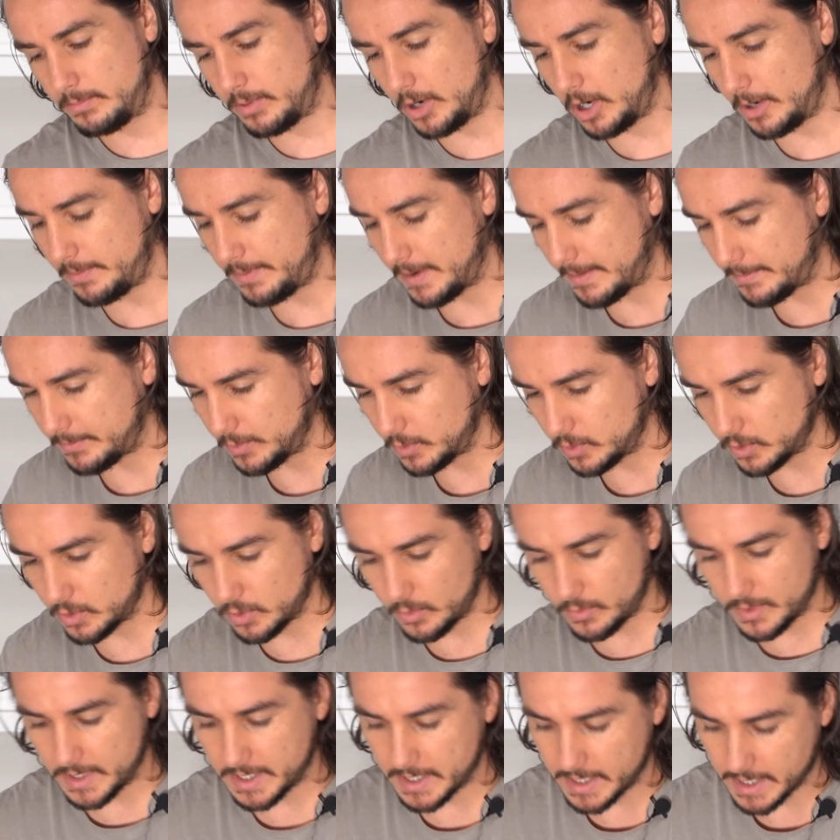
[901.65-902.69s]
pop our
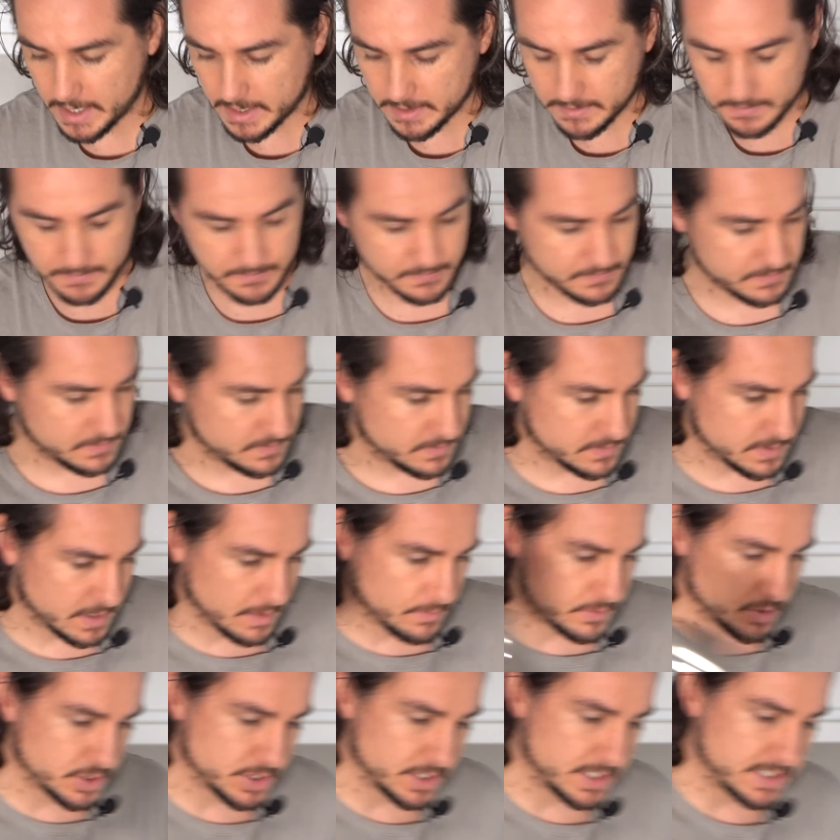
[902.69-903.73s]
bulgur wheat in, then we're just